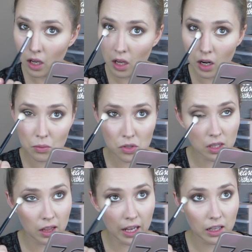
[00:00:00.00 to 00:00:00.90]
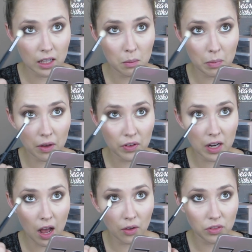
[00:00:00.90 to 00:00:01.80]
And I'm just lightly
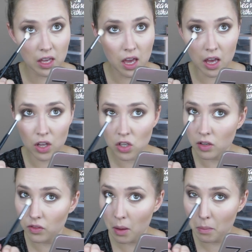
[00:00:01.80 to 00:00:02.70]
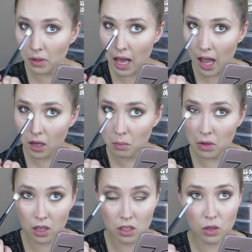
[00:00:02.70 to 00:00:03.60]
buffing out the edge of that black
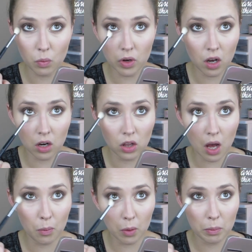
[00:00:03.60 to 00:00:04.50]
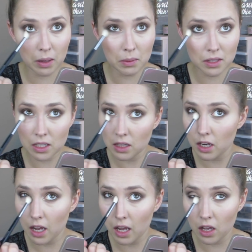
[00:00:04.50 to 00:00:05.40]
because it went on a lot more pigmented
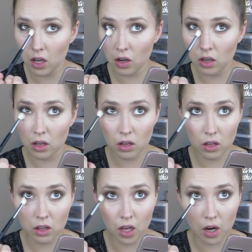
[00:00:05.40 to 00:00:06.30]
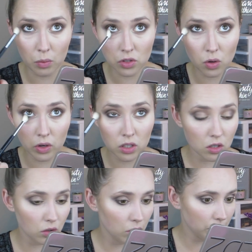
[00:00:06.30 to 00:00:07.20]
than I thought it was going to.